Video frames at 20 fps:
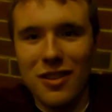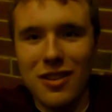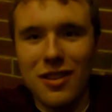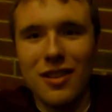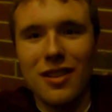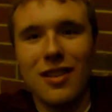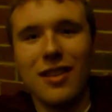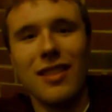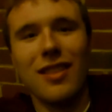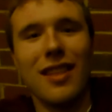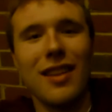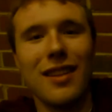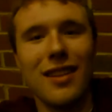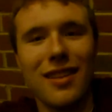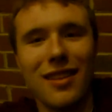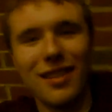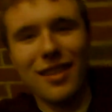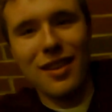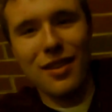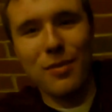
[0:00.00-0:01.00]

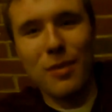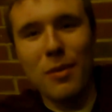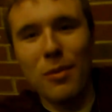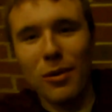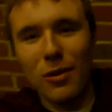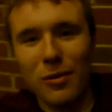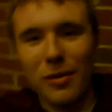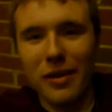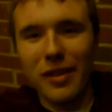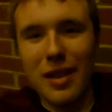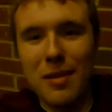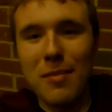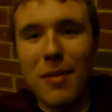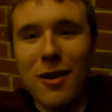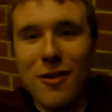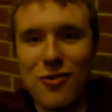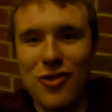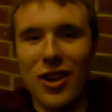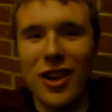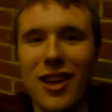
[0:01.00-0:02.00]
because we weren't really
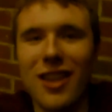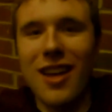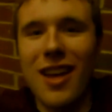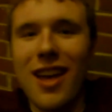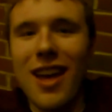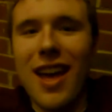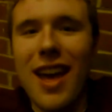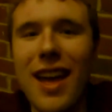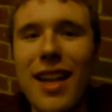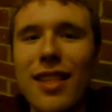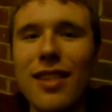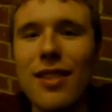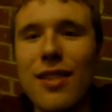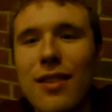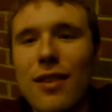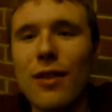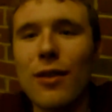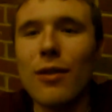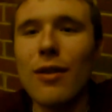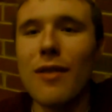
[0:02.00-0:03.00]
marching. And
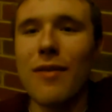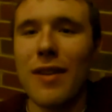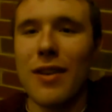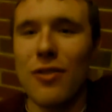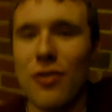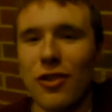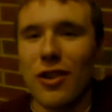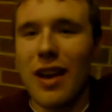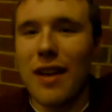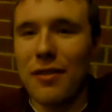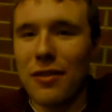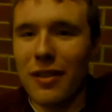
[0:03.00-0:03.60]
so eventually,